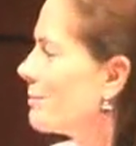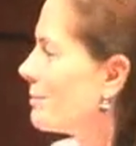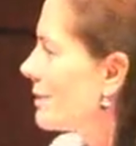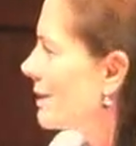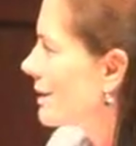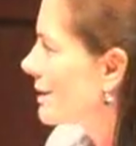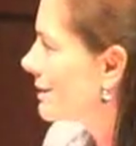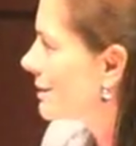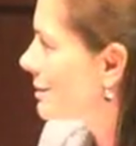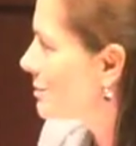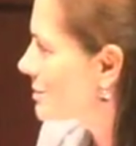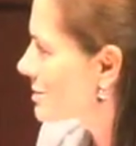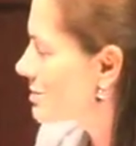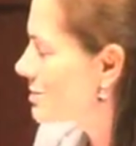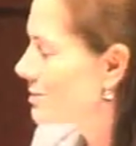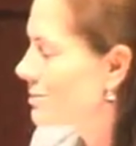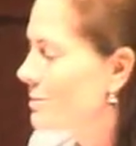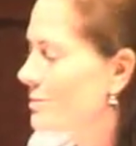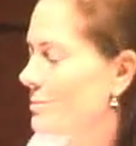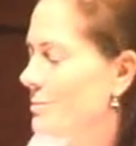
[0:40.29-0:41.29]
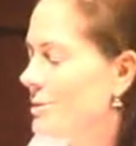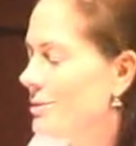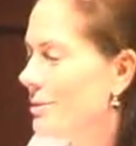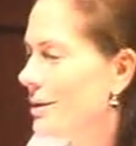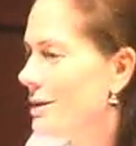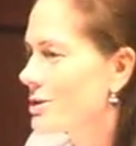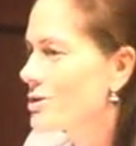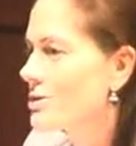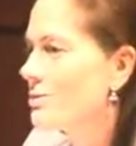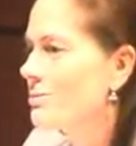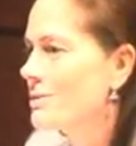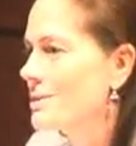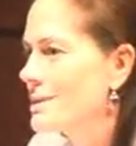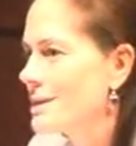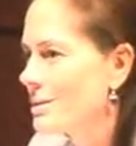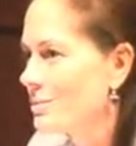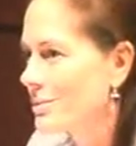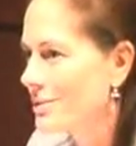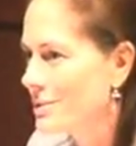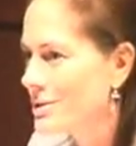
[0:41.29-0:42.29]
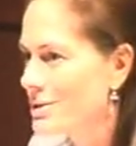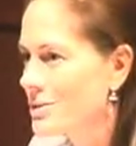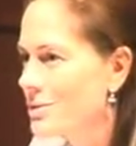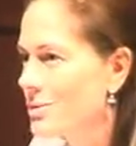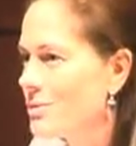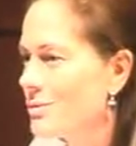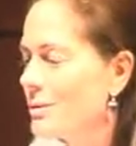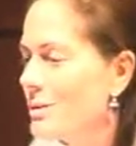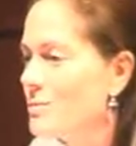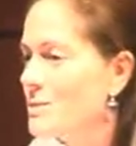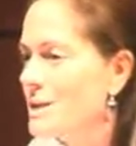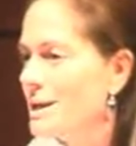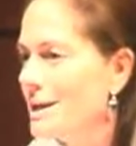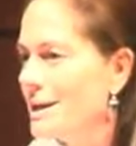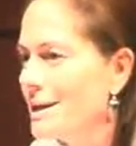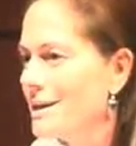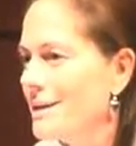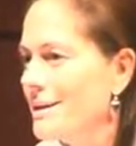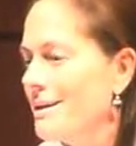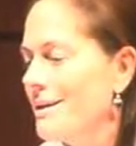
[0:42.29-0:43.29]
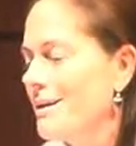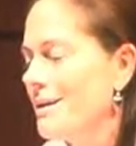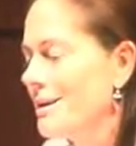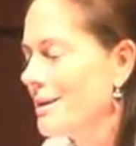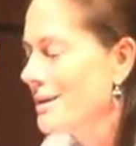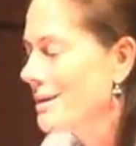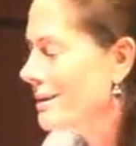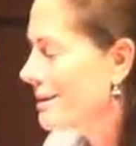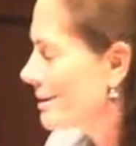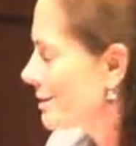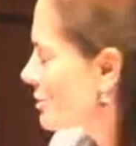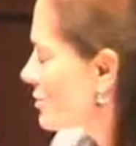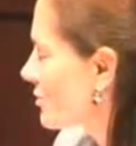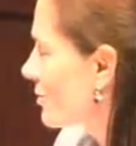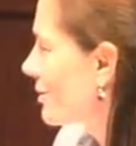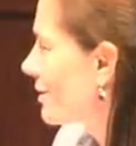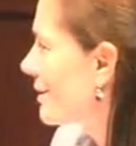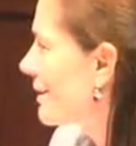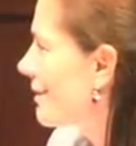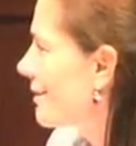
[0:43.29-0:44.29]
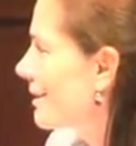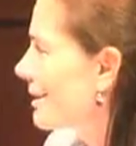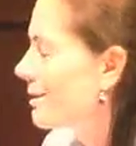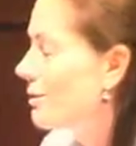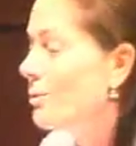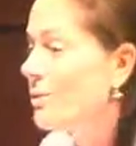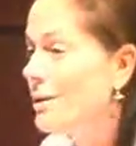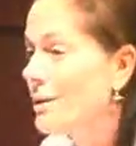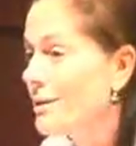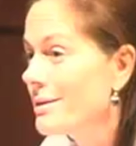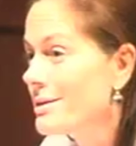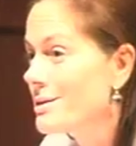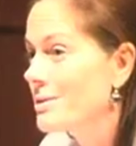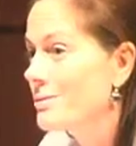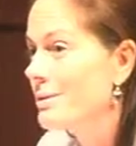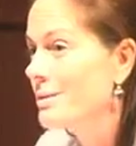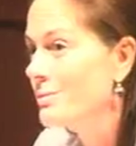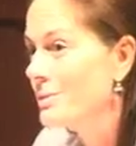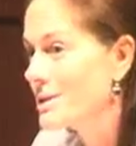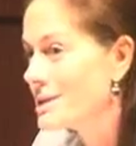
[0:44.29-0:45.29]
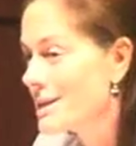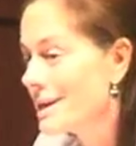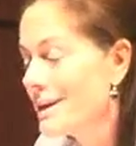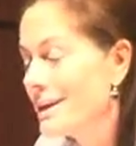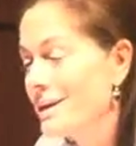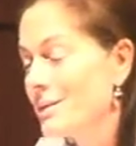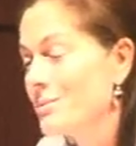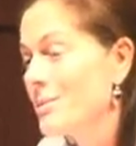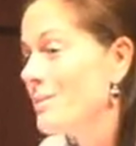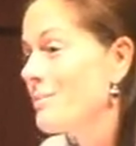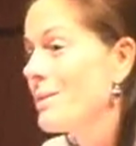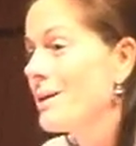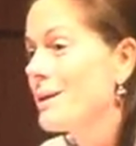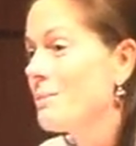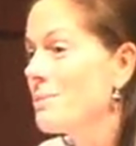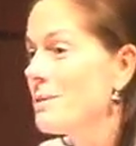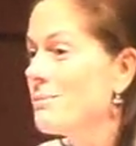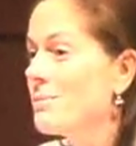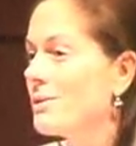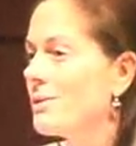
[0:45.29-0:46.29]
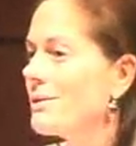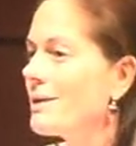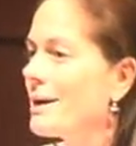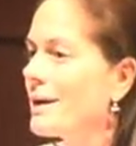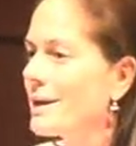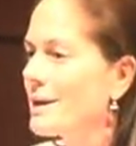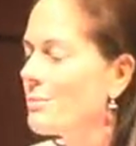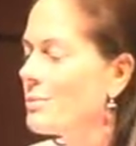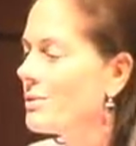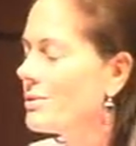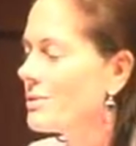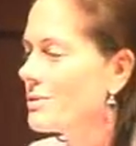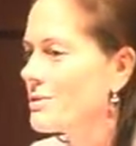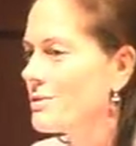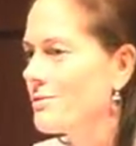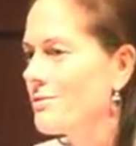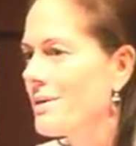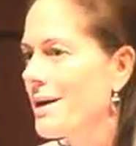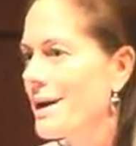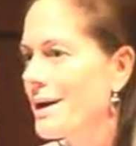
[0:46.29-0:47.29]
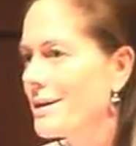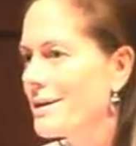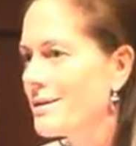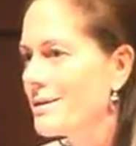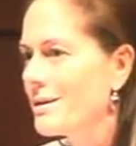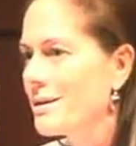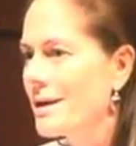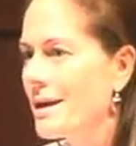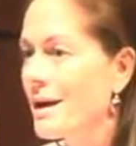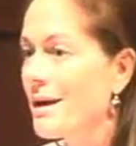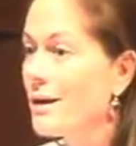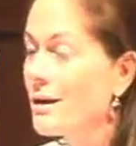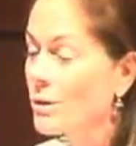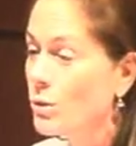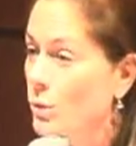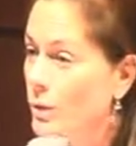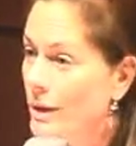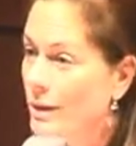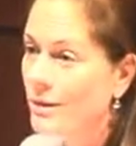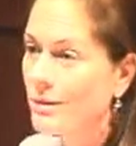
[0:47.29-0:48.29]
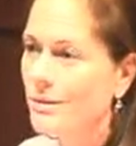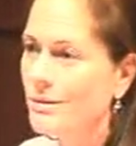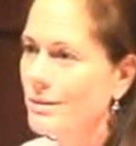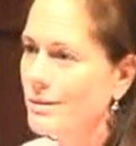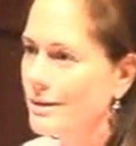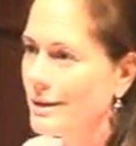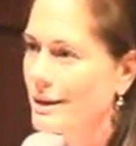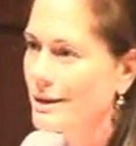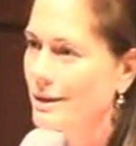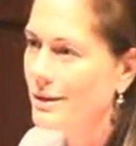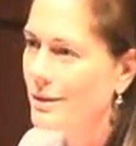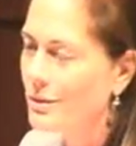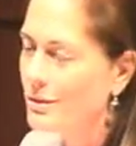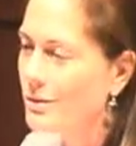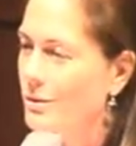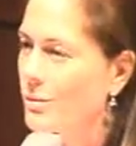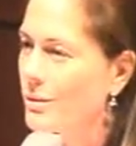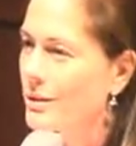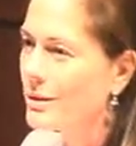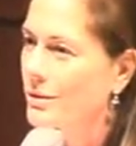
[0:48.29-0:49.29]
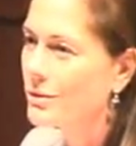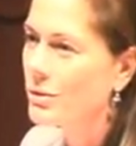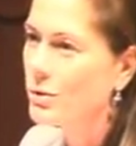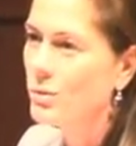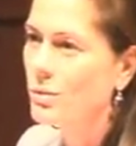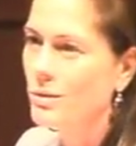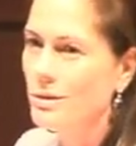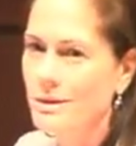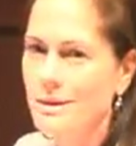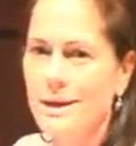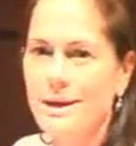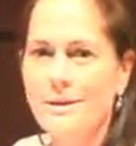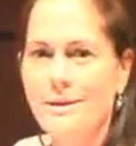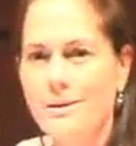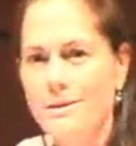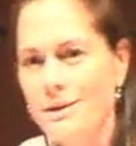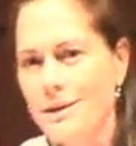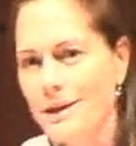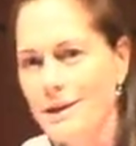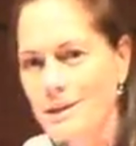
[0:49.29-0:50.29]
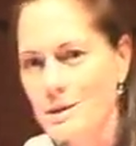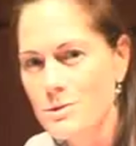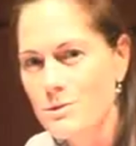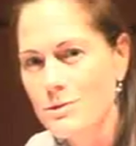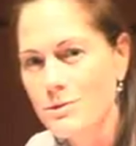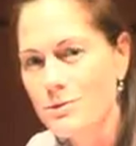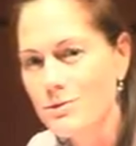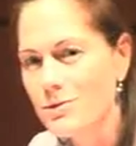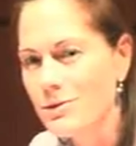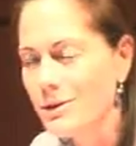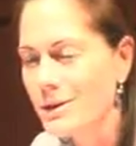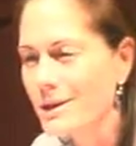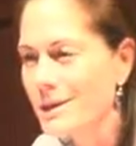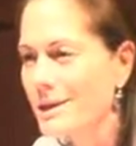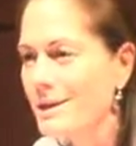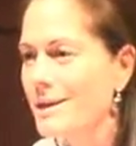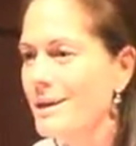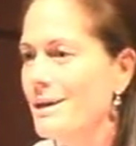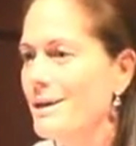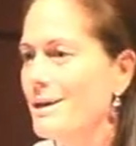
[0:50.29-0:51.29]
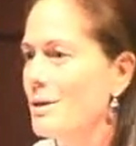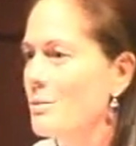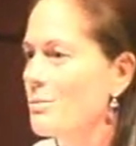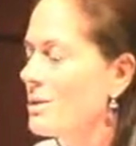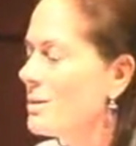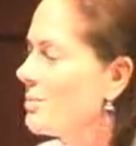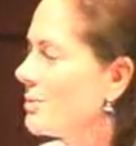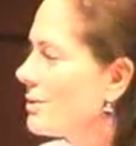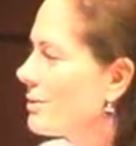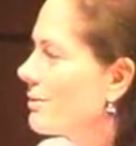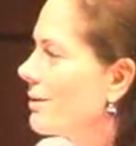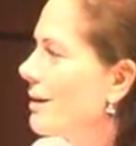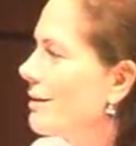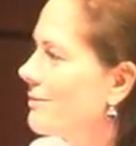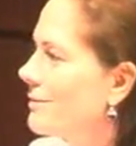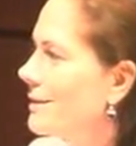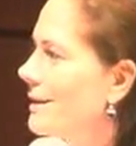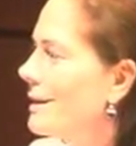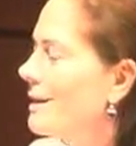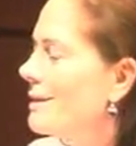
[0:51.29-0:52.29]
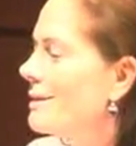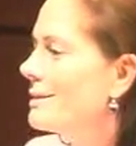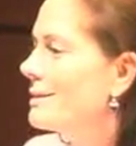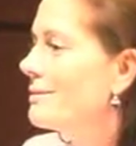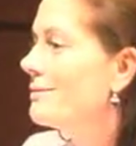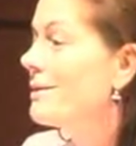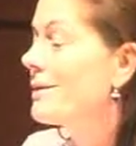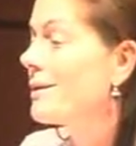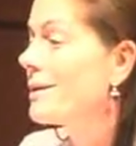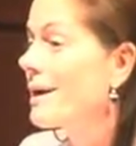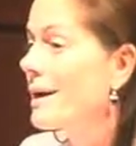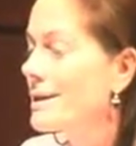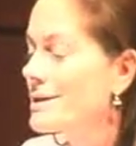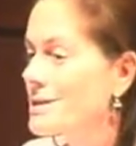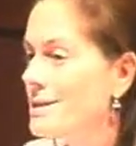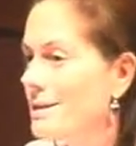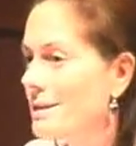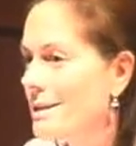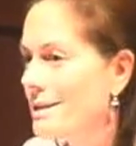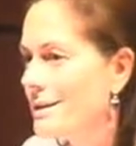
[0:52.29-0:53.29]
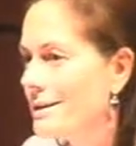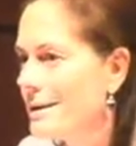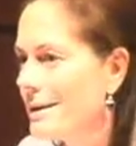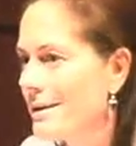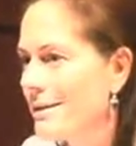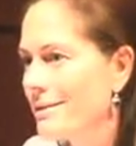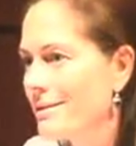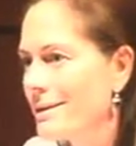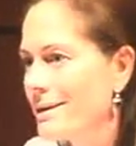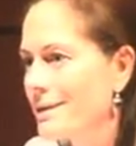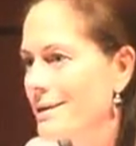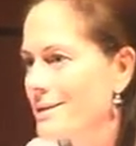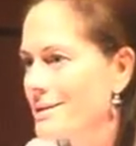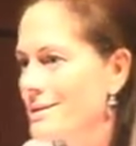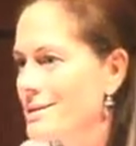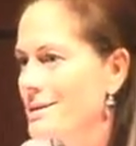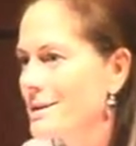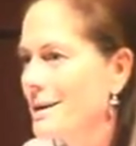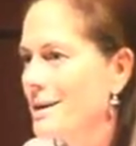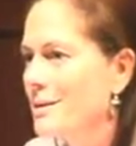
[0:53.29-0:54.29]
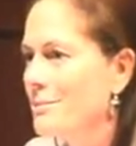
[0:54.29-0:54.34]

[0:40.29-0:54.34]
Luckily, Mr. Immigrant was able to obtain an extraordinary lawyer to represent him, but many people are not able to find a lawyer, let alone a lawyer who will take their case for free. People are often held in very isolated areas.